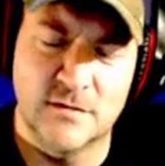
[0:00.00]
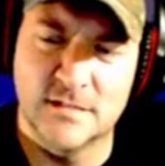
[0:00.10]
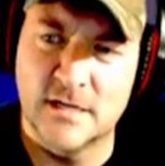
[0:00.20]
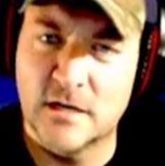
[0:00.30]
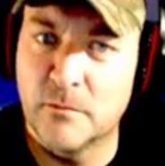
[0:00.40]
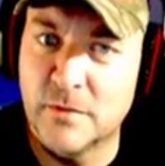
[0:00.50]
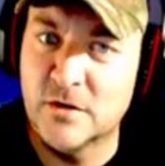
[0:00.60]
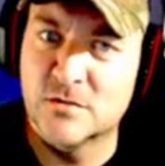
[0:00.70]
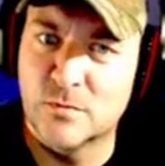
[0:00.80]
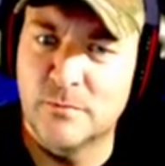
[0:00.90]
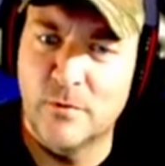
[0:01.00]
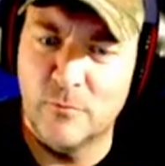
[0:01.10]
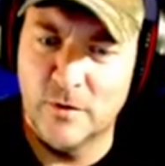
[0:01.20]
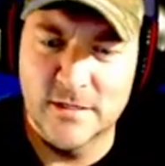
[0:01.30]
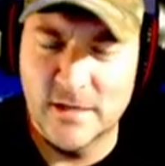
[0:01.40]
It's like a bittersweet
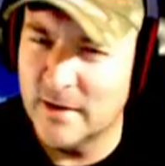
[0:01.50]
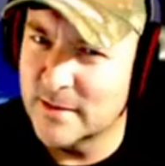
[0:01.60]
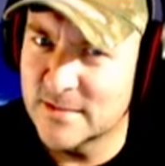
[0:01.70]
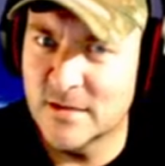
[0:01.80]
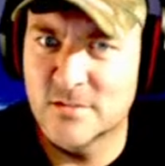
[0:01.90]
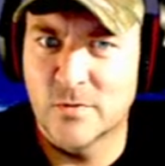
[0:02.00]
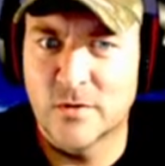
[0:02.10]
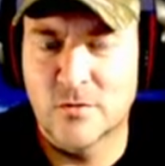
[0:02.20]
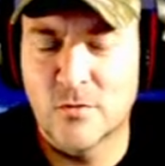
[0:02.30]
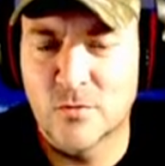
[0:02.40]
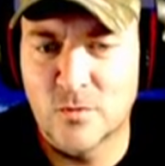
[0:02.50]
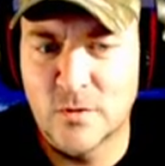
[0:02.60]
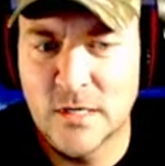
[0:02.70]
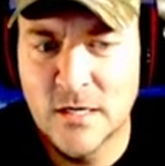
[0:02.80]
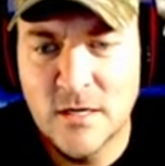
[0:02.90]
memory. It kind of sucks while you're going through
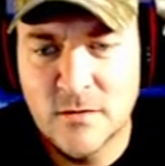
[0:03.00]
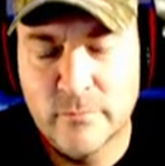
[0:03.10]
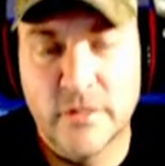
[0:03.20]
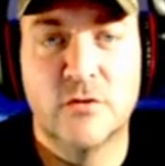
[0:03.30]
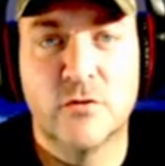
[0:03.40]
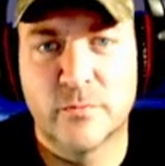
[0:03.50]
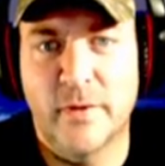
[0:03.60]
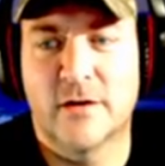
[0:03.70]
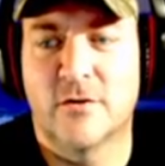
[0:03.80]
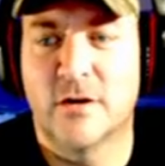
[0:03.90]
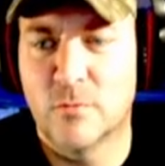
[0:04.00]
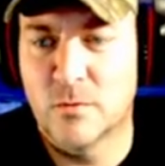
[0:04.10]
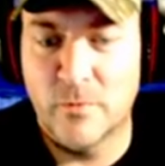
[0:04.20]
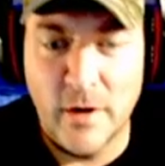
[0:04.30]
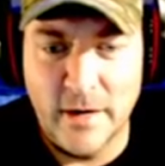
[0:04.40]
it, but you look back on it with
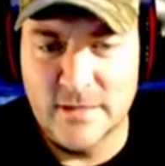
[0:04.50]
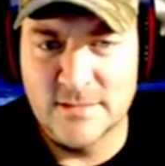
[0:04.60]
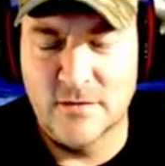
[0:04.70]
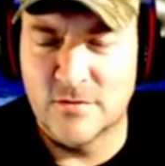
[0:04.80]
pride and stuff.